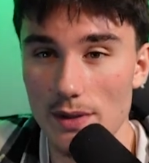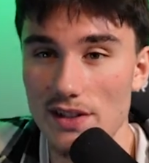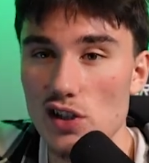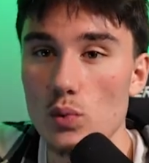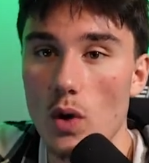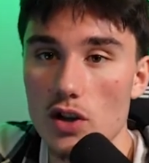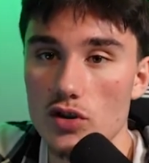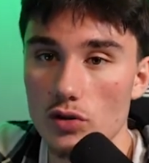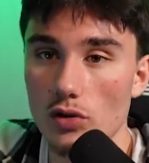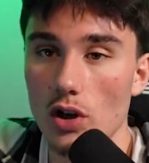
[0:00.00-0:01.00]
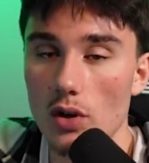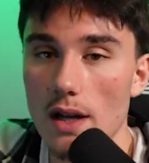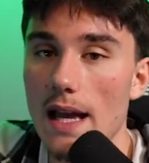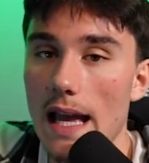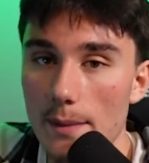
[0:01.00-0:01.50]
and just watch her grow
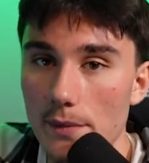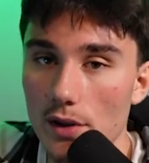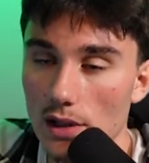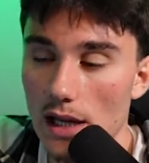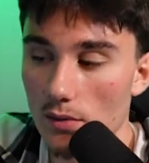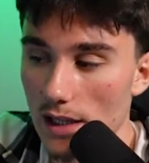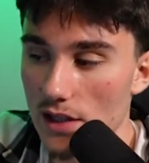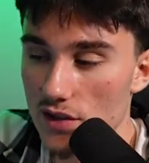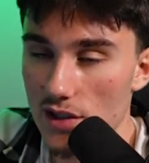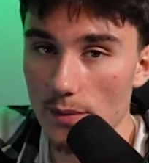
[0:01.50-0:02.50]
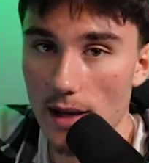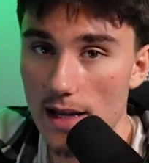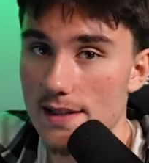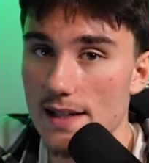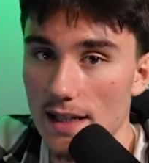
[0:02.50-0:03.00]
and milk that relationship
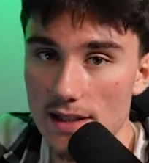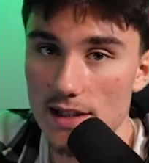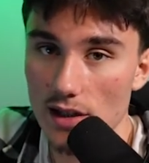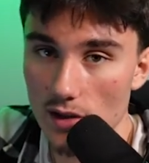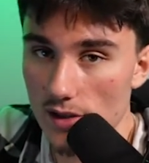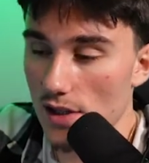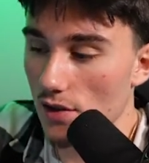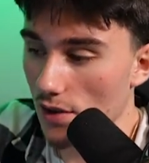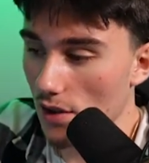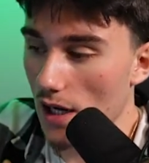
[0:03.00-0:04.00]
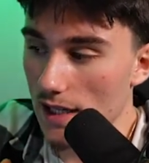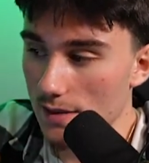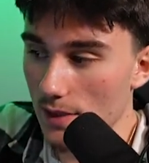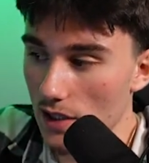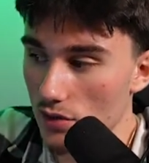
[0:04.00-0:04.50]
as it continues her
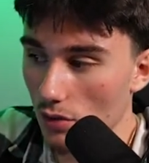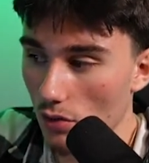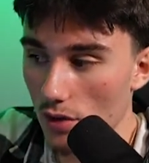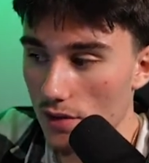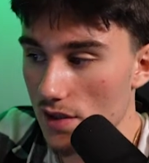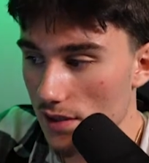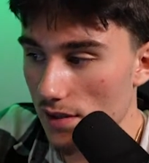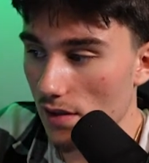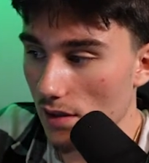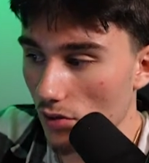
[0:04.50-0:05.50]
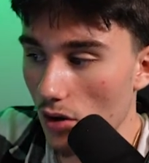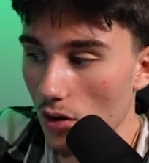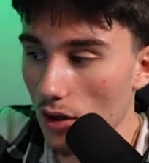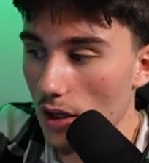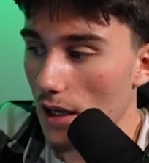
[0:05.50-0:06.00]
exponential growth. She's just going to
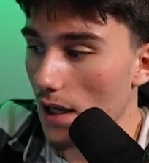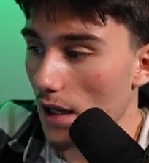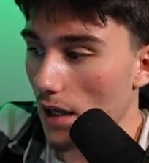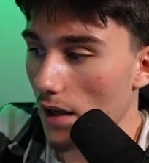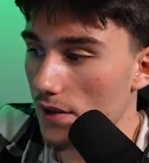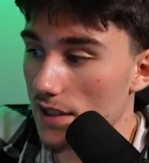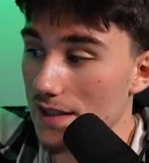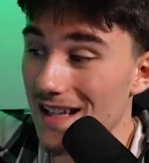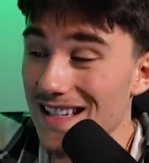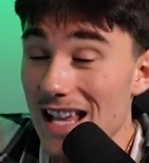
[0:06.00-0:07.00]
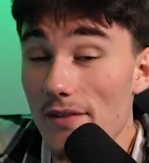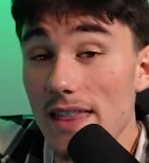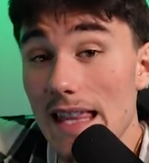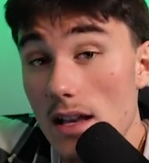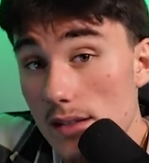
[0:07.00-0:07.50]
grow. She does have
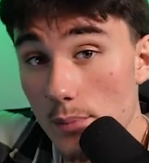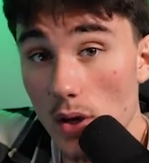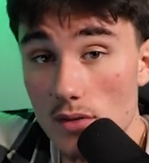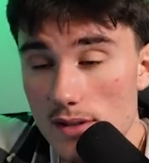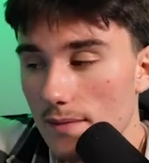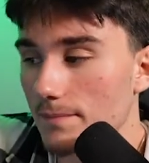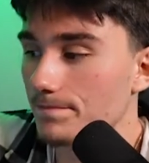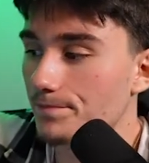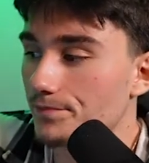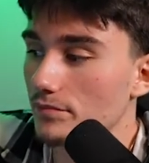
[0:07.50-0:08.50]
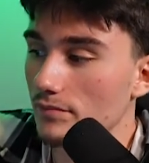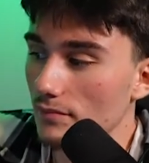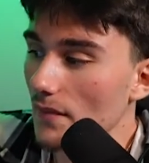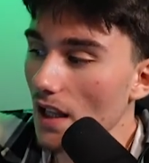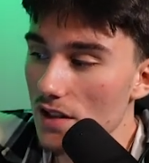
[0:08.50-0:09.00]
1,000 posts.
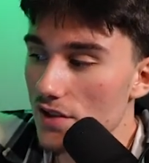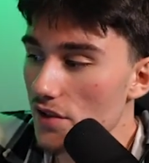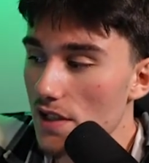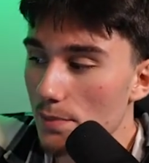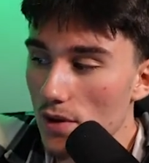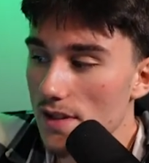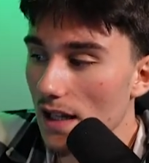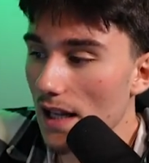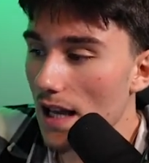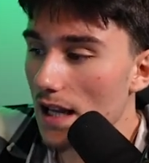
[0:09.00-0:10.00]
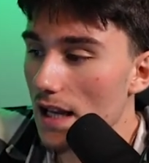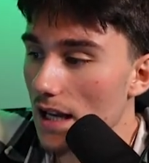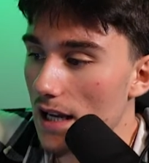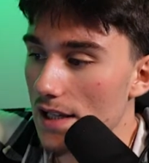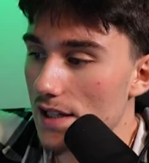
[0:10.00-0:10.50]
So she's posting a lot.
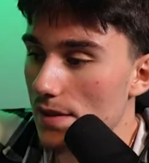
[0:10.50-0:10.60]
She's